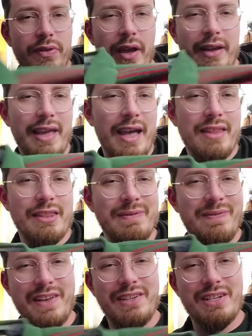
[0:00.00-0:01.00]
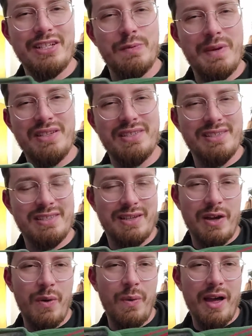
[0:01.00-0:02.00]
Again, the vintage pieces
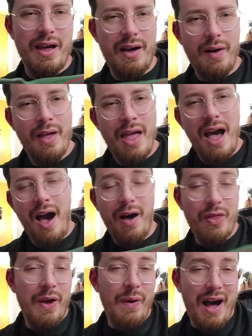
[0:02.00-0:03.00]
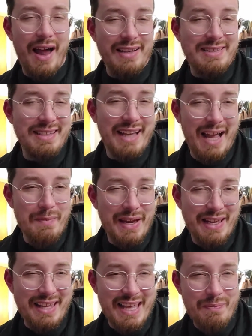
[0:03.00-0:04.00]
go well, although honestly, I
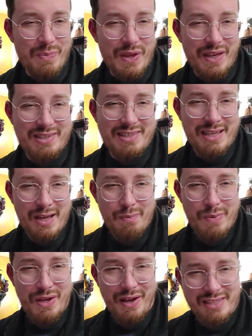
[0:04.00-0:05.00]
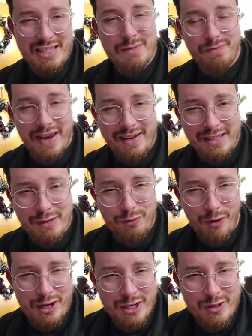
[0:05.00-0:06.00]
might keep this because it's vaguely
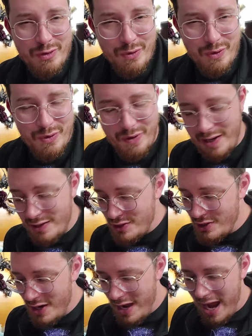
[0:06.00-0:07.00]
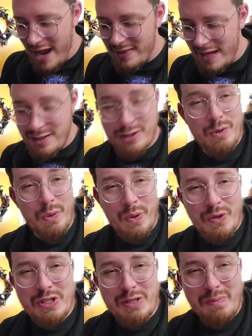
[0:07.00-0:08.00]
Freddy Krueger-ish, and that's
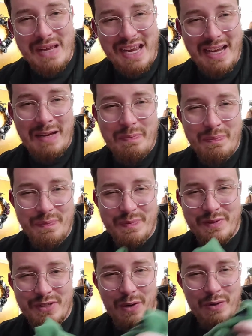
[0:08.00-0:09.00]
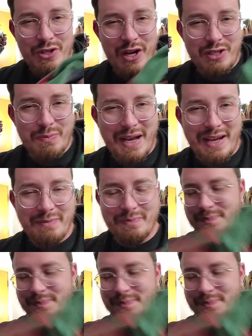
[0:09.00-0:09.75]
cool to me. Don't judge me.